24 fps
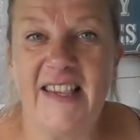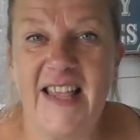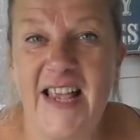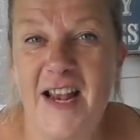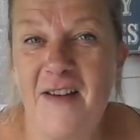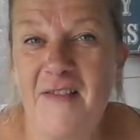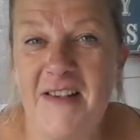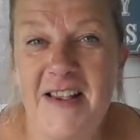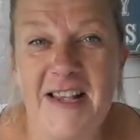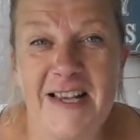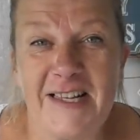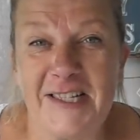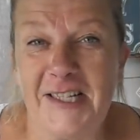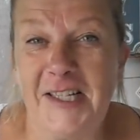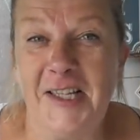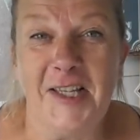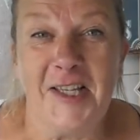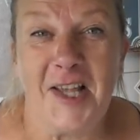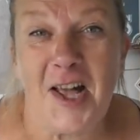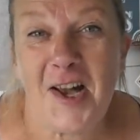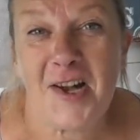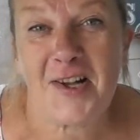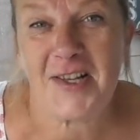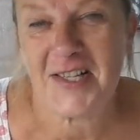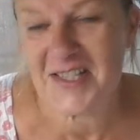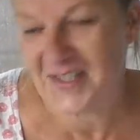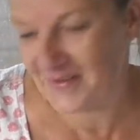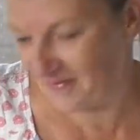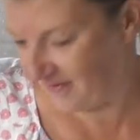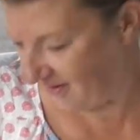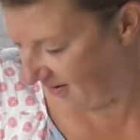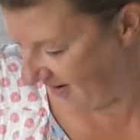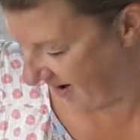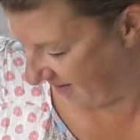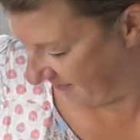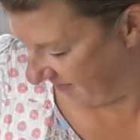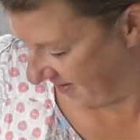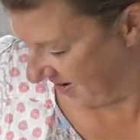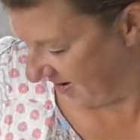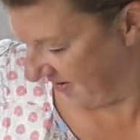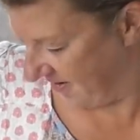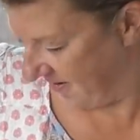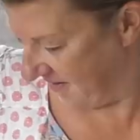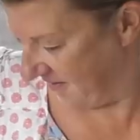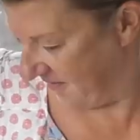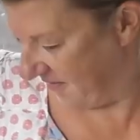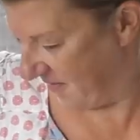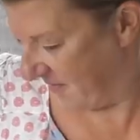theory, it'll last forever
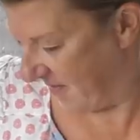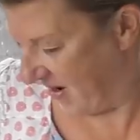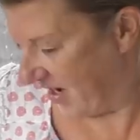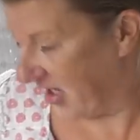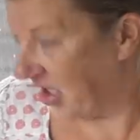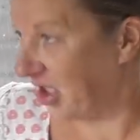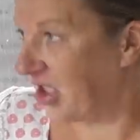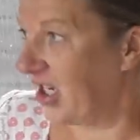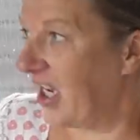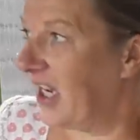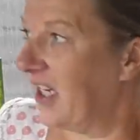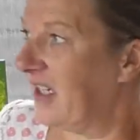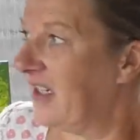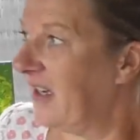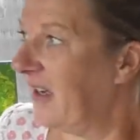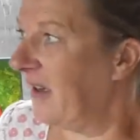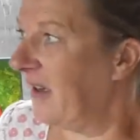for my shed